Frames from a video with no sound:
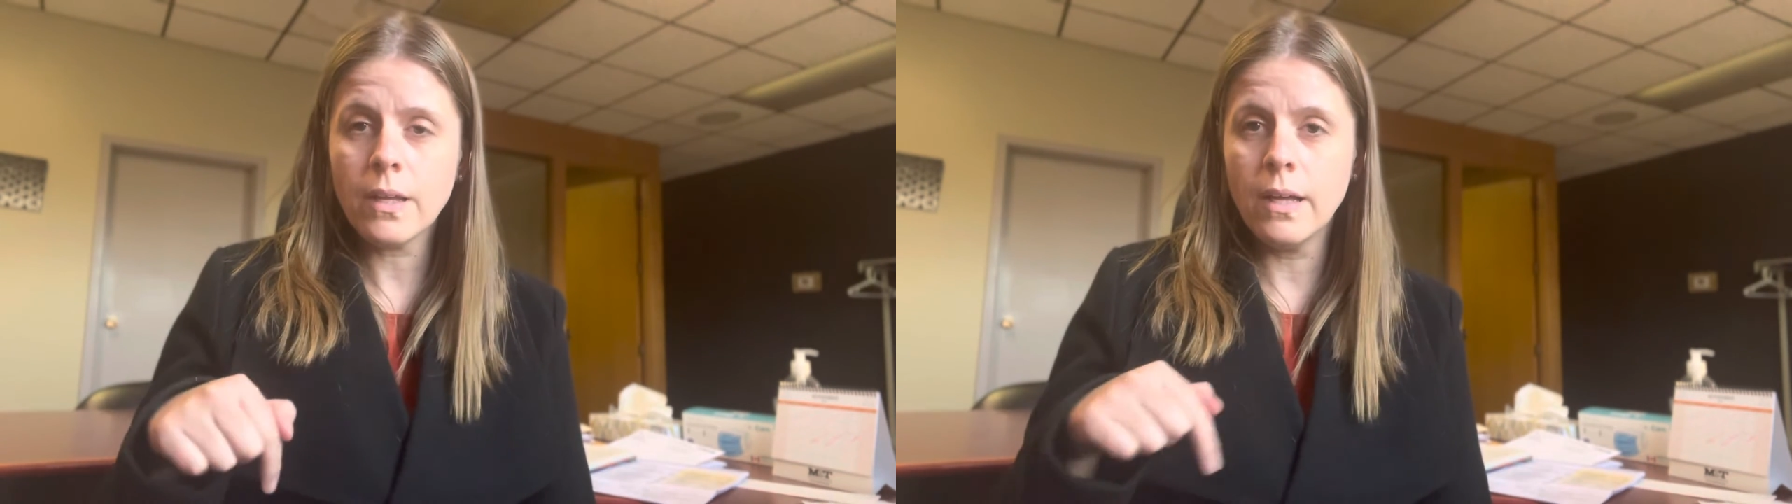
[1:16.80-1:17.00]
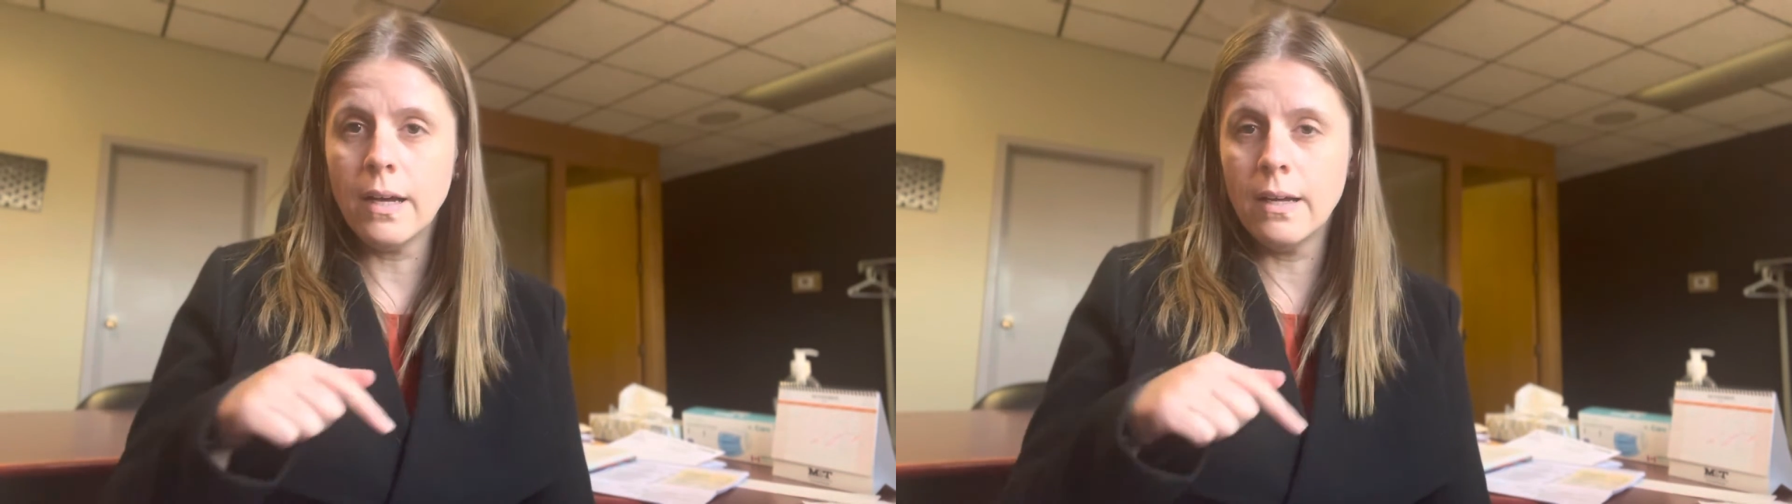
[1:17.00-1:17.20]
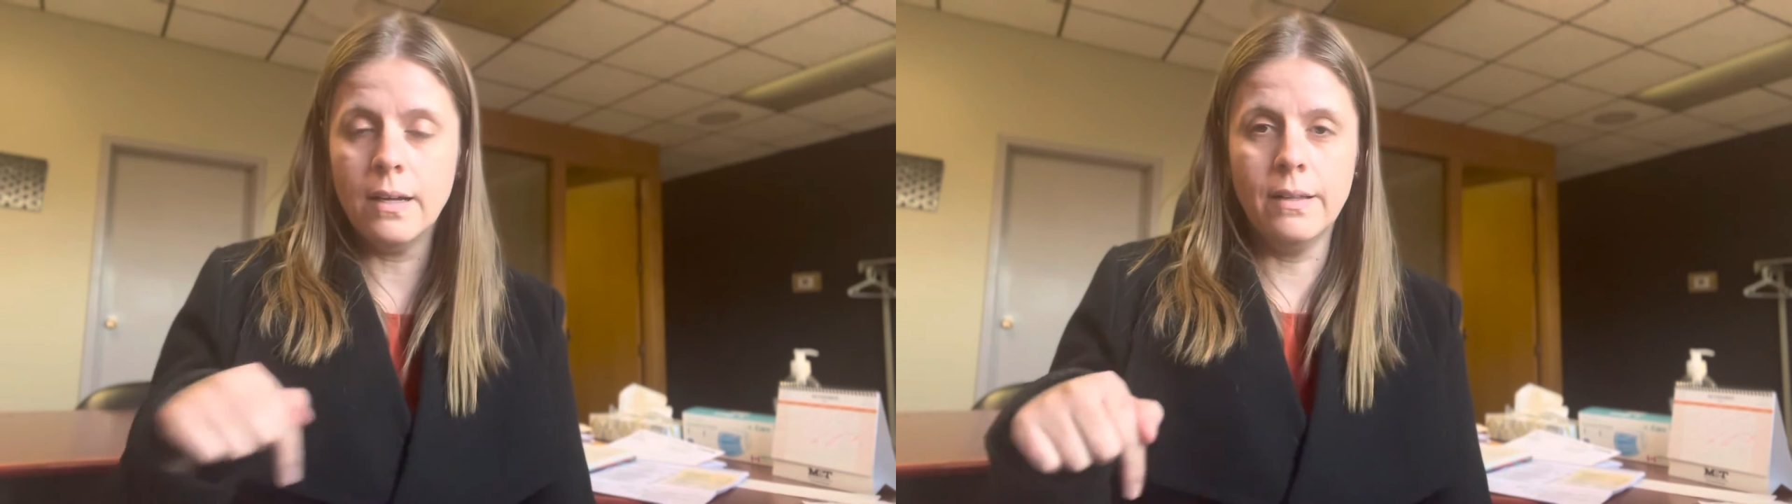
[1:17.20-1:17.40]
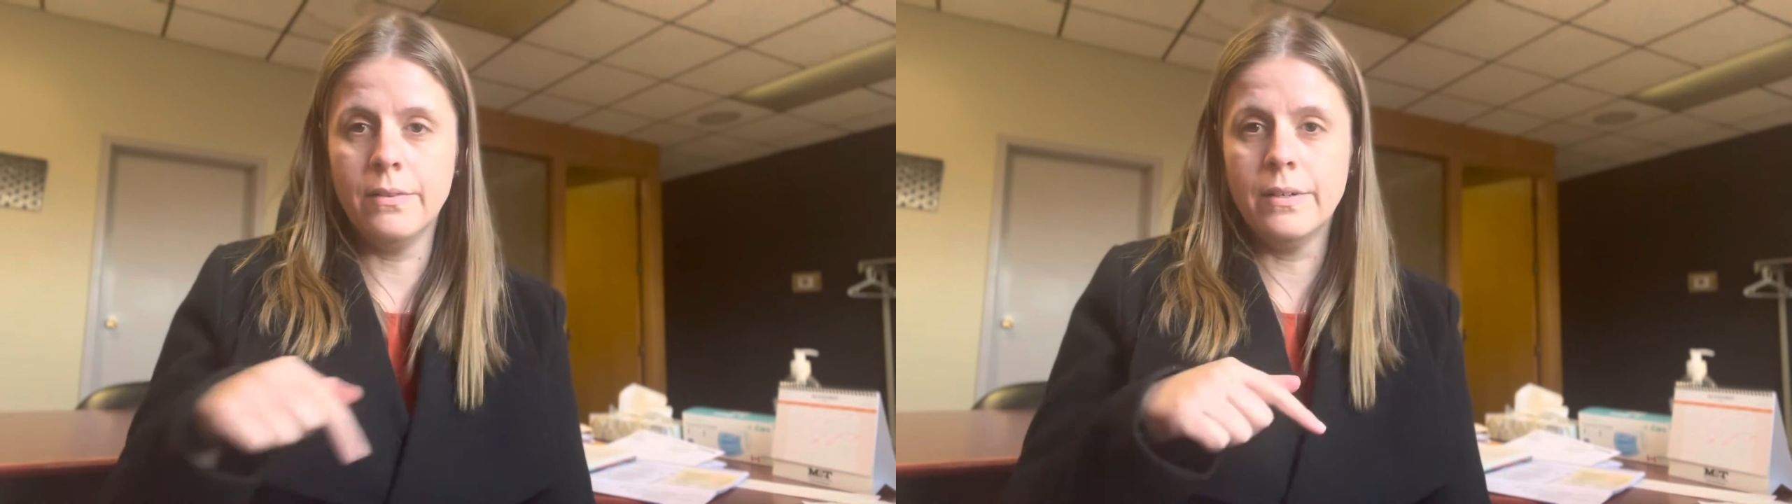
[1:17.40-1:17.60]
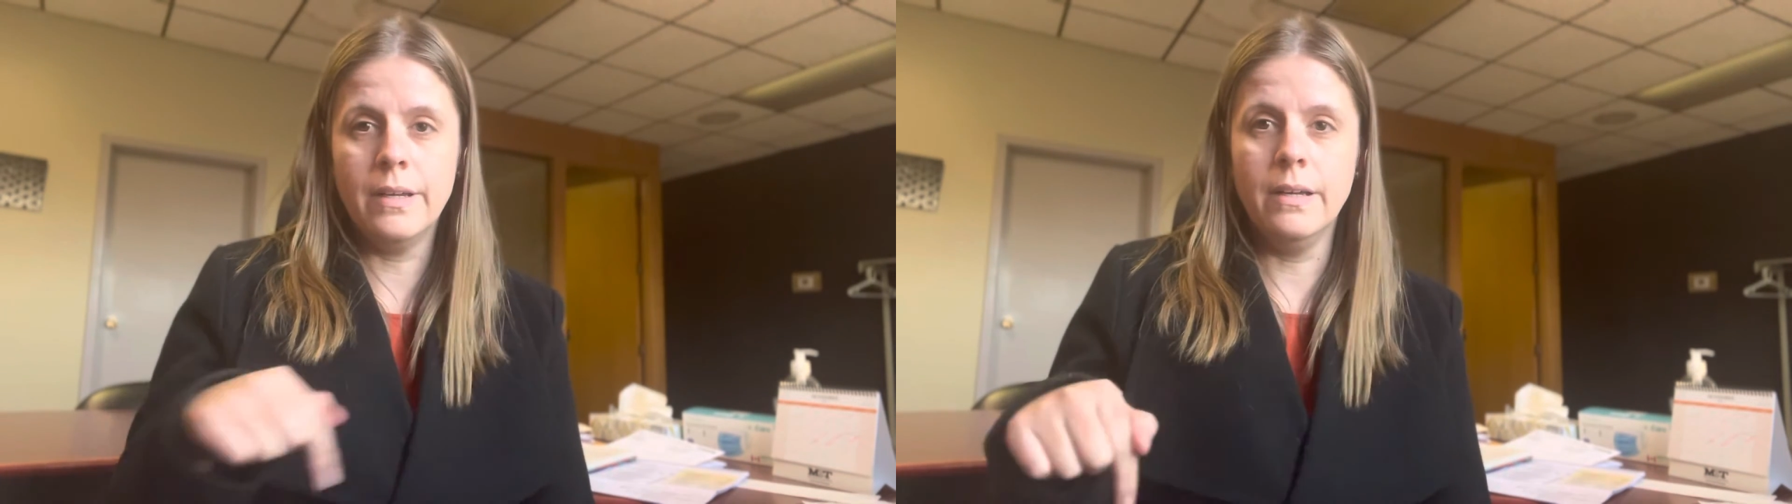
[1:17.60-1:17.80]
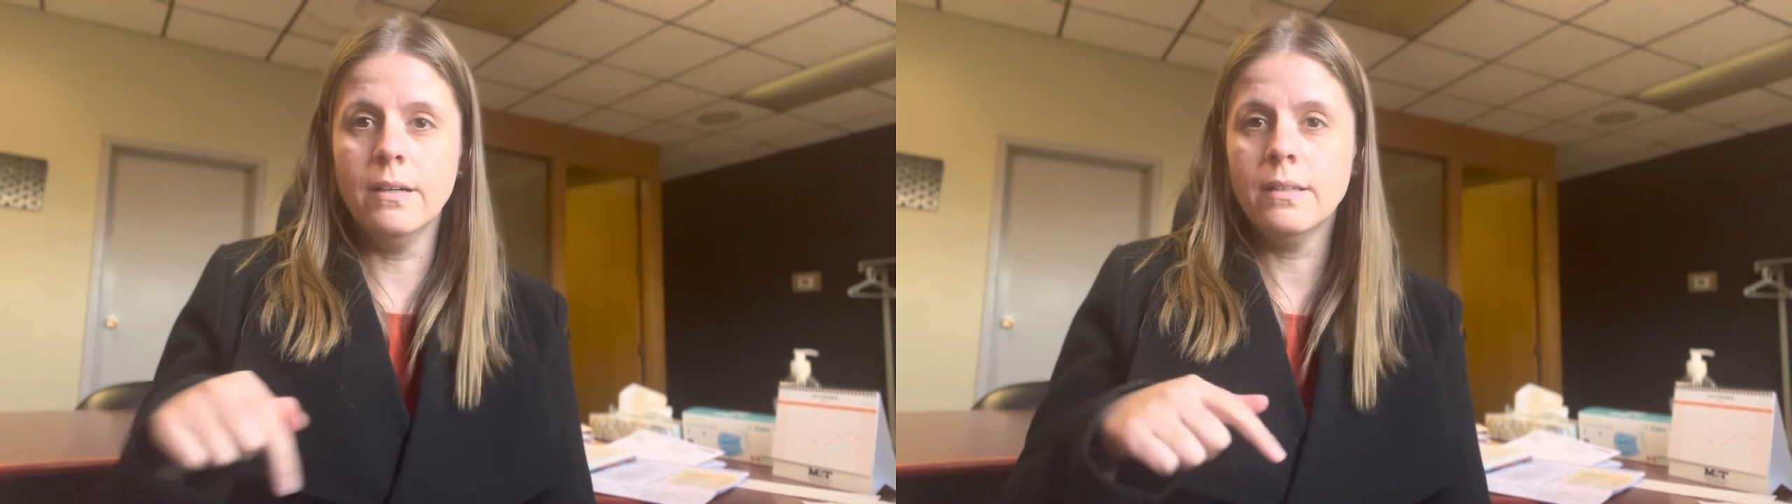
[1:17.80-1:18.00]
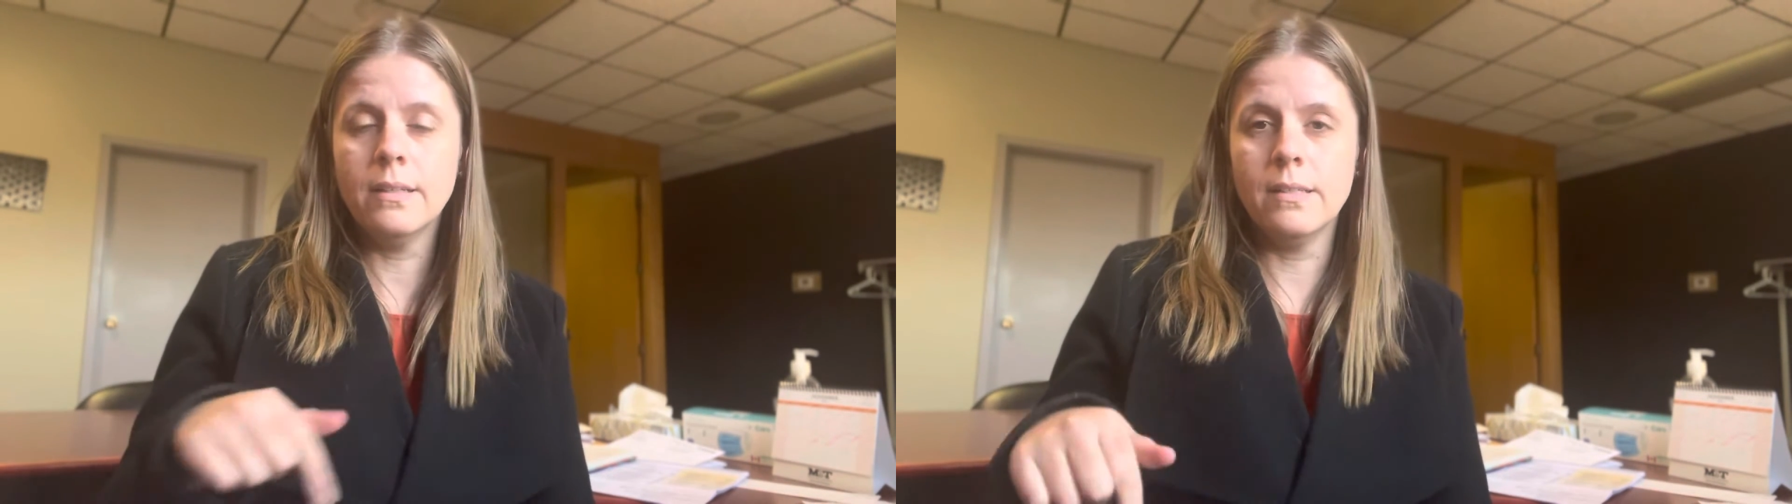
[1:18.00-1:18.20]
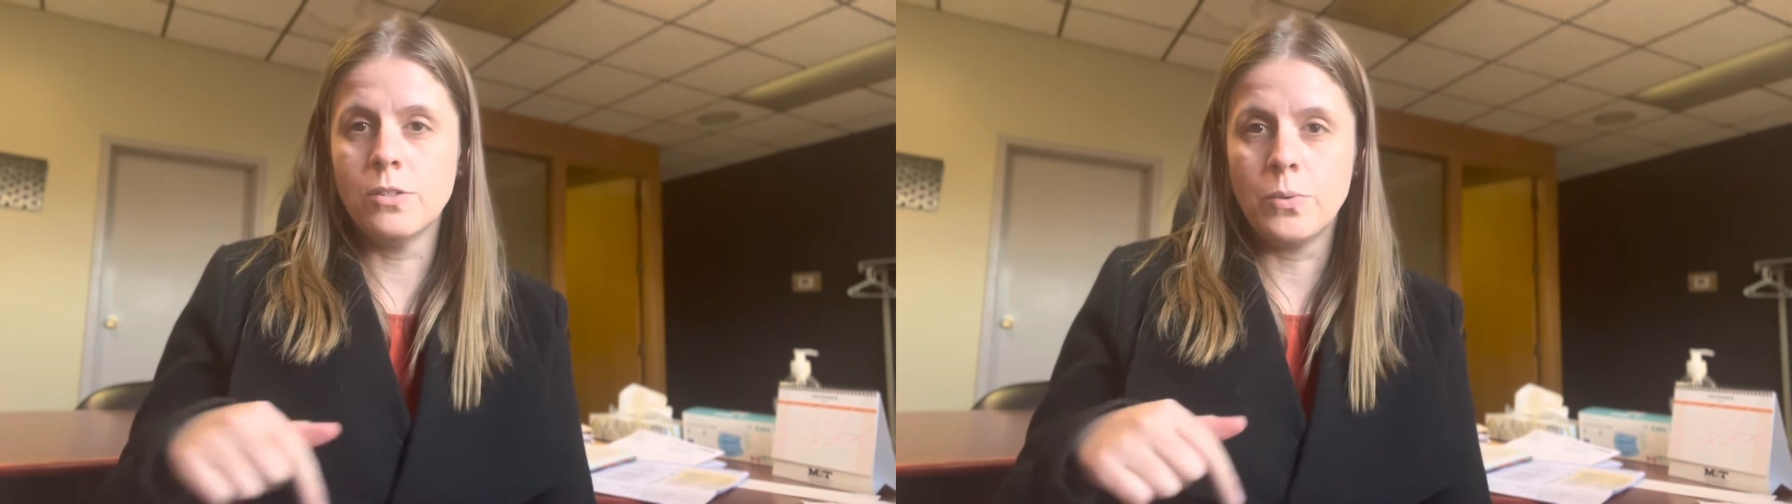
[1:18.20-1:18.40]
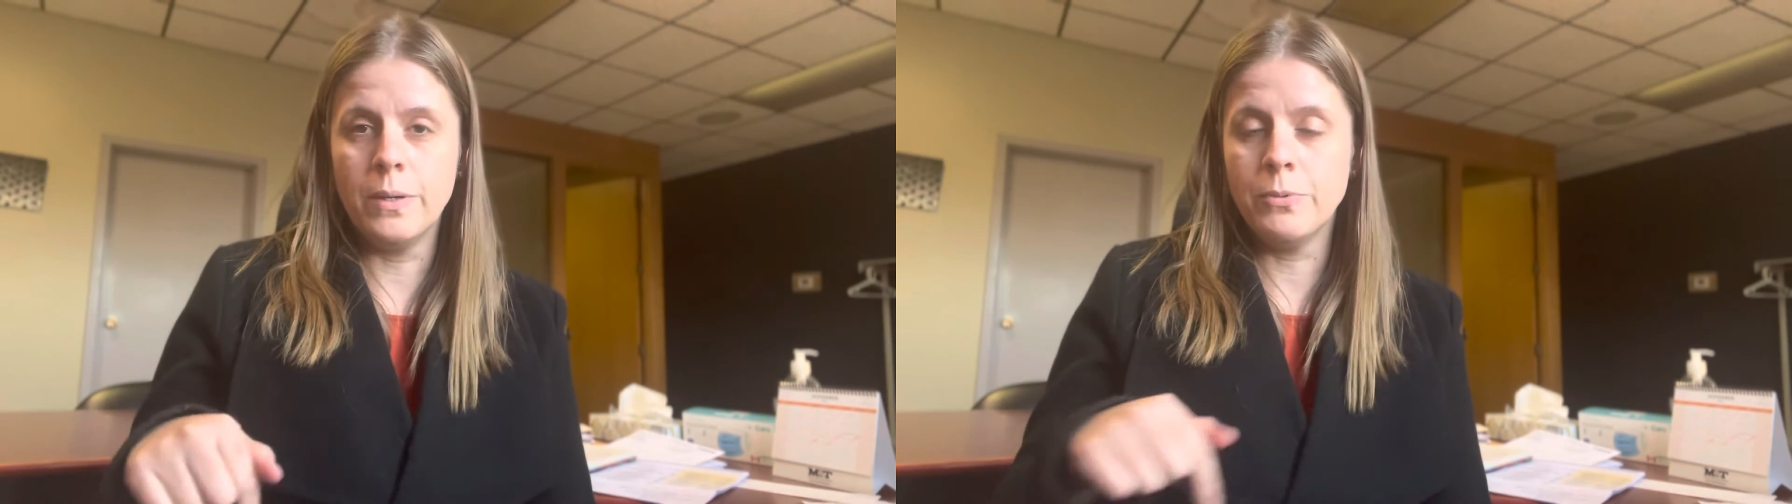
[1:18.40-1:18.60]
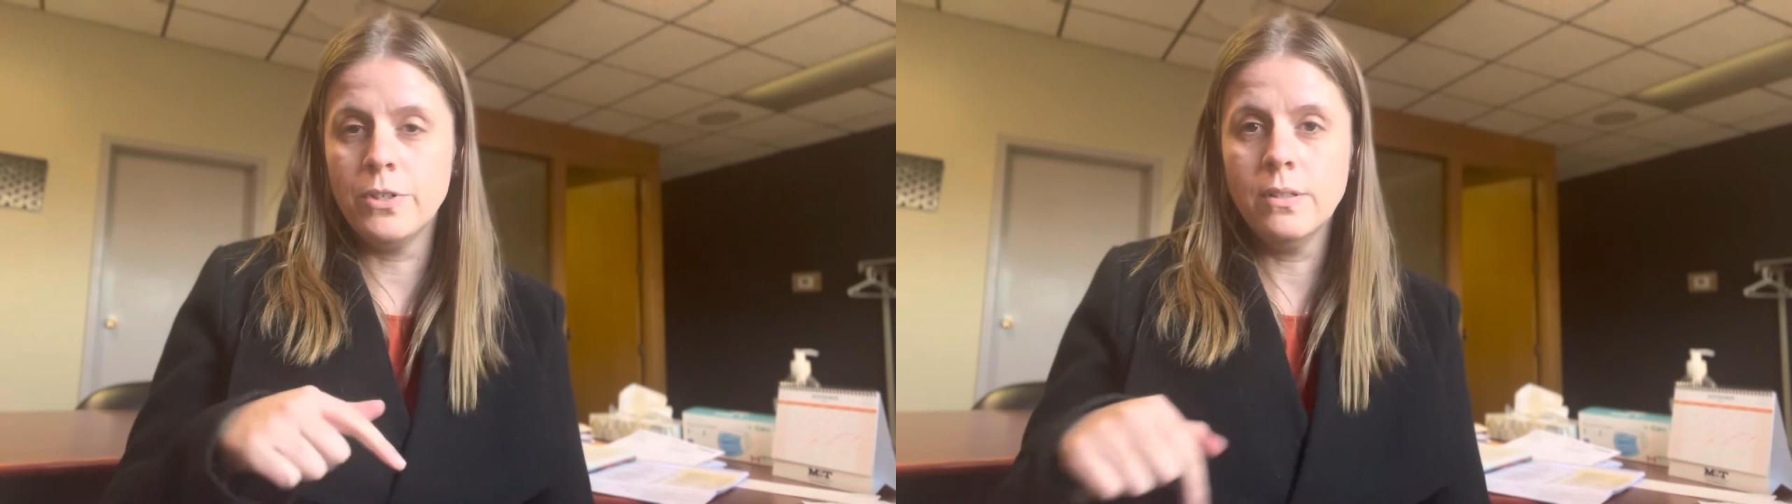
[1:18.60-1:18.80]
under here, the
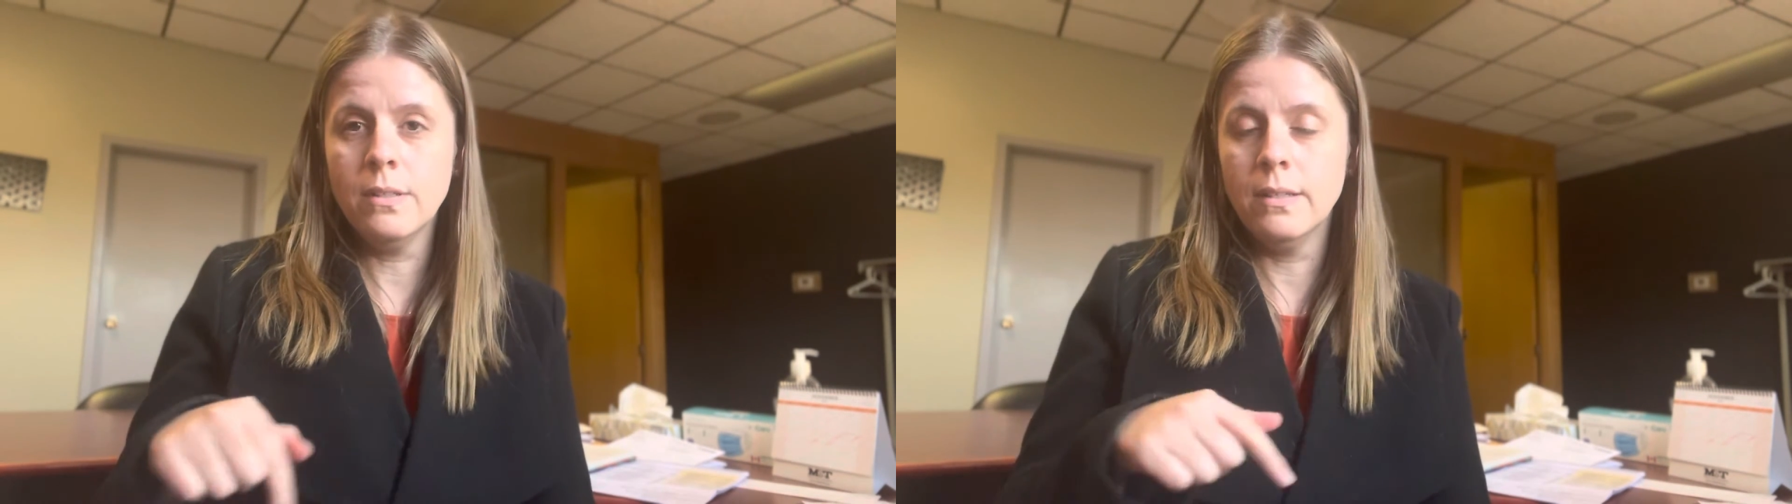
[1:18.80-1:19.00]
description,